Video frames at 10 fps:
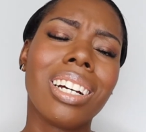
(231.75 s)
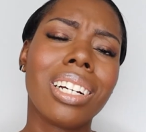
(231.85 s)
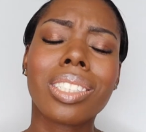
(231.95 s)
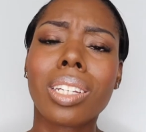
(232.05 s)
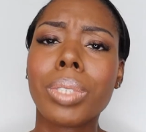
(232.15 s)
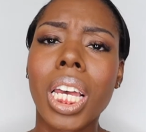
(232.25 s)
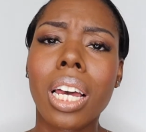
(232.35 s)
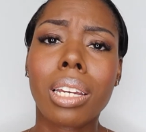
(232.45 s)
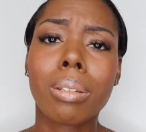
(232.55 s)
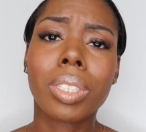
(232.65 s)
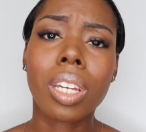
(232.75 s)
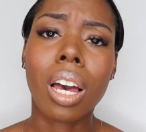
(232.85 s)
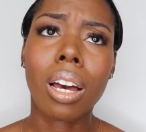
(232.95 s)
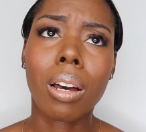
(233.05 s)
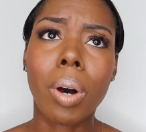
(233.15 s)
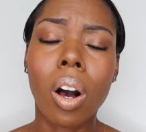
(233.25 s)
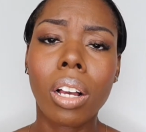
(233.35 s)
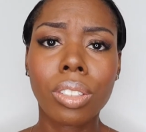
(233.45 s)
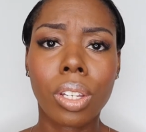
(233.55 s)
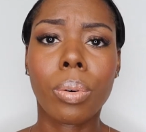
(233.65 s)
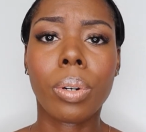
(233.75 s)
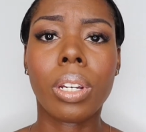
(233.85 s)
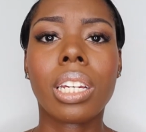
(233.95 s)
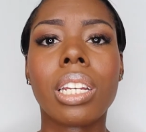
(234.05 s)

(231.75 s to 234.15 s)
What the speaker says: sometimes also it